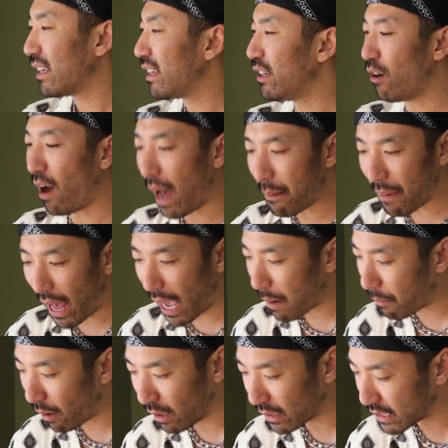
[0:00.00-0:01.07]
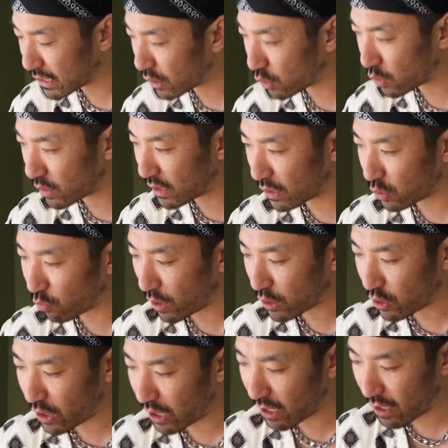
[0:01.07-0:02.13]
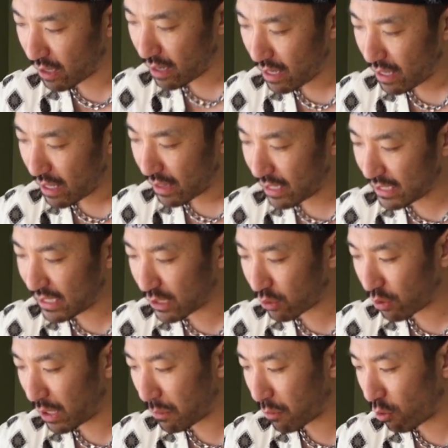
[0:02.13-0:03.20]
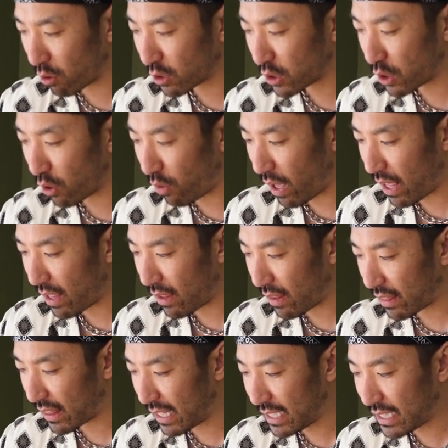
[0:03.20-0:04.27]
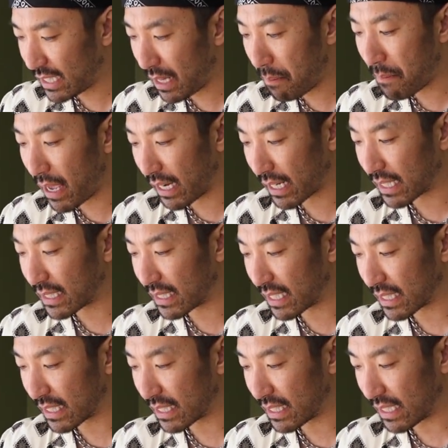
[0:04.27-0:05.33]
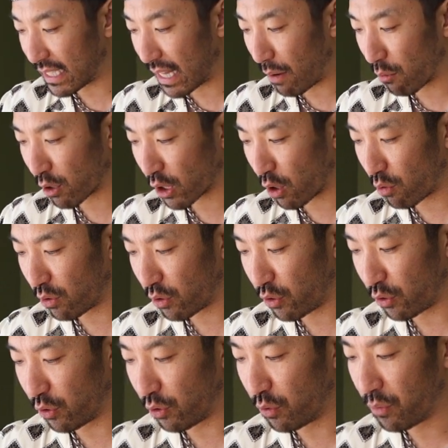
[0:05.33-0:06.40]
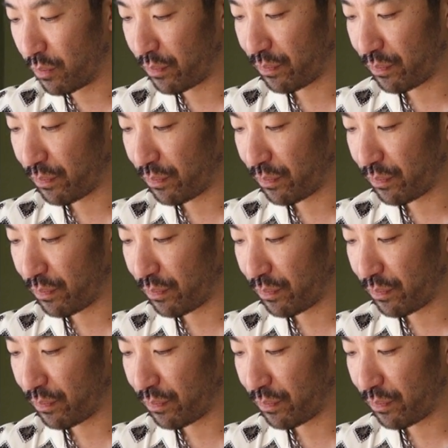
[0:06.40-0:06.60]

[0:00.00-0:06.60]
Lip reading: You know, I'm eyeballing this situation here. This is cream corn, so this is the main consistency that we're going to.